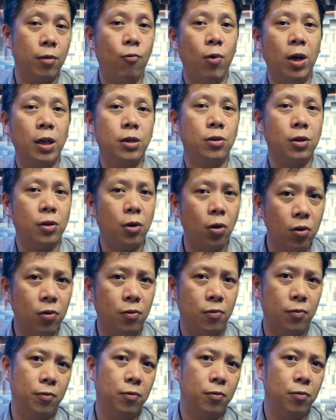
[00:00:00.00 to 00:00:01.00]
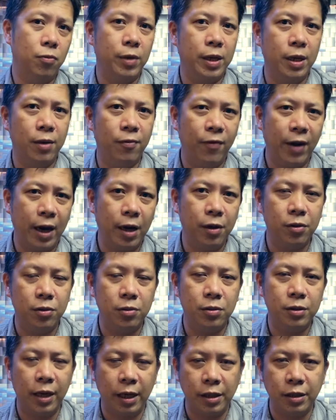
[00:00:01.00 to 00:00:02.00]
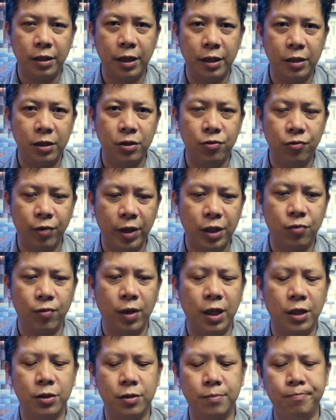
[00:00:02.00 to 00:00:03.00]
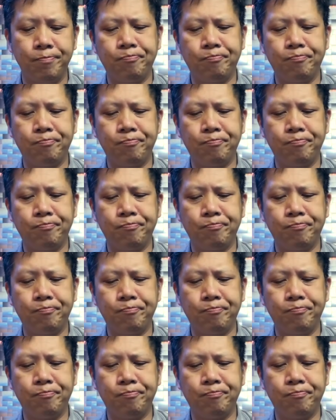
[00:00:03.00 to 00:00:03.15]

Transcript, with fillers: want to go with a Vario nineteen eighteen trench watch.